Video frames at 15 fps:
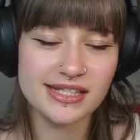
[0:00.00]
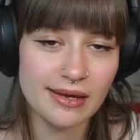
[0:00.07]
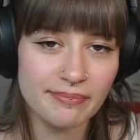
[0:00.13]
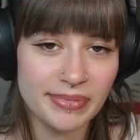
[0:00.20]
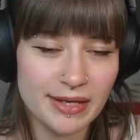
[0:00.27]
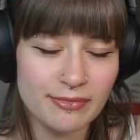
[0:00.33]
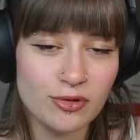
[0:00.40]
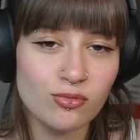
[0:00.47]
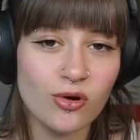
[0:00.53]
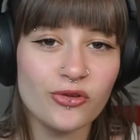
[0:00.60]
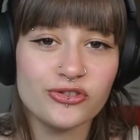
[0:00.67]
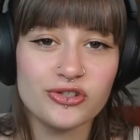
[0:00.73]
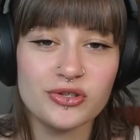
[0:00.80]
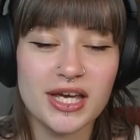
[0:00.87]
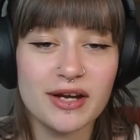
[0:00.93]
some people
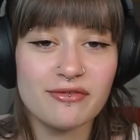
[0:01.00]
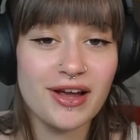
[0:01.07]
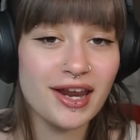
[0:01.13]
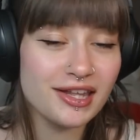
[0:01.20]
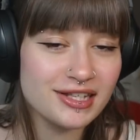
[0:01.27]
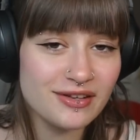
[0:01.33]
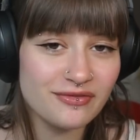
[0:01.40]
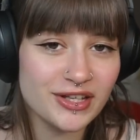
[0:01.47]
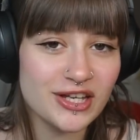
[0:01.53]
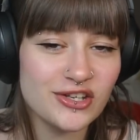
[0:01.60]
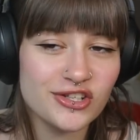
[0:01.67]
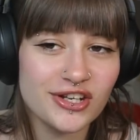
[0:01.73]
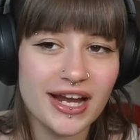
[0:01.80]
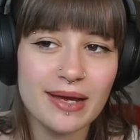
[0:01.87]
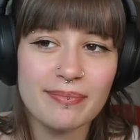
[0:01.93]
want to get relatively in
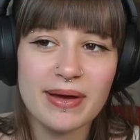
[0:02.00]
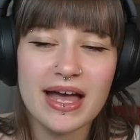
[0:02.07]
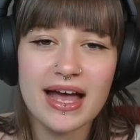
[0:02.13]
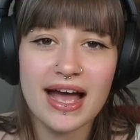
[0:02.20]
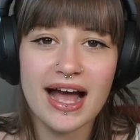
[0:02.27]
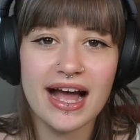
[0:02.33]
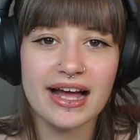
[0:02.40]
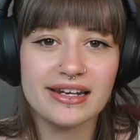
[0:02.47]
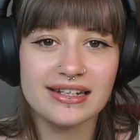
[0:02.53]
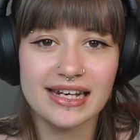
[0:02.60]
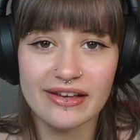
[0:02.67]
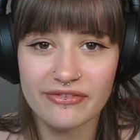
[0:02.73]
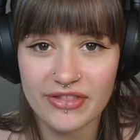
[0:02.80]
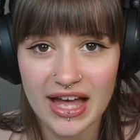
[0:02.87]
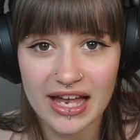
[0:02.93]
shape and
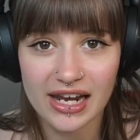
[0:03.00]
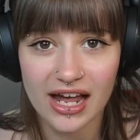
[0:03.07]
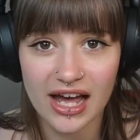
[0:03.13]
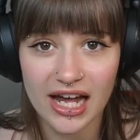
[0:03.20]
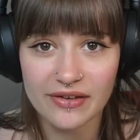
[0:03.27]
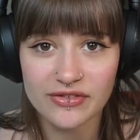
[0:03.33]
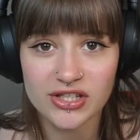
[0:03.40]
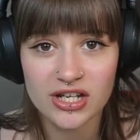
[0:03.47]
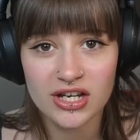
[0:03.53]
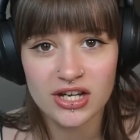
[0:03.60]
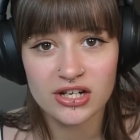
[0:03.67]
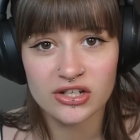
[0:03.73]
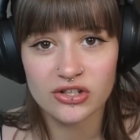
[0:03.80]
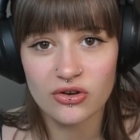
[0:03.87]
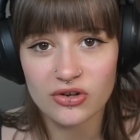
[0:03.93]
live their lives,
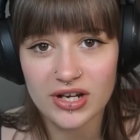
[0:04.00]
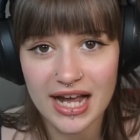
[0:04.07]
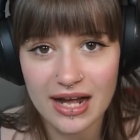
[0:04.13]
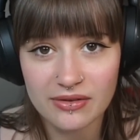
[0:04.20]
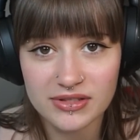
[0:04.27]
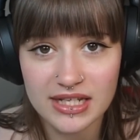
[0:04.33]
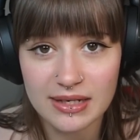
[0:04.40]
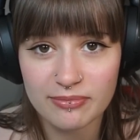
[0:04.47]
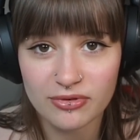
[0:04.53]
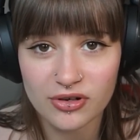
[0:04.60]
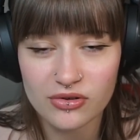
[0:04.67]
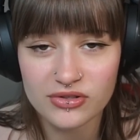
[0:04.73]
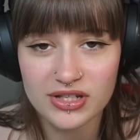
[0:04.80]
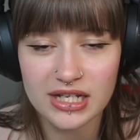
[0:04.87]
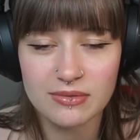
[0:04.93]
not counting
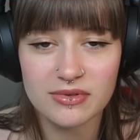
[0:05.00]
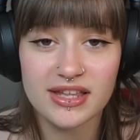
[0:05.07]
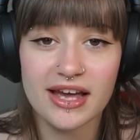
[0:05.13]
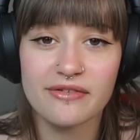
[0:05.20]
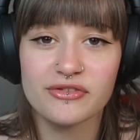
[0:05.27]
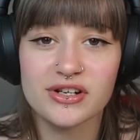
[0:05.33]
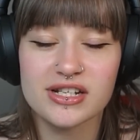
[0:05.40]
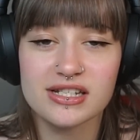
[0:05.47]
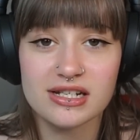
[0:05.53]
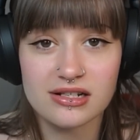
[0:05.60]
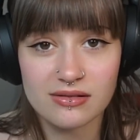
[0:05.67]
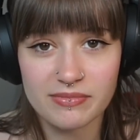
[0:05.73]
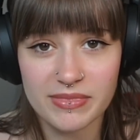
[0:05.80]
protein with every single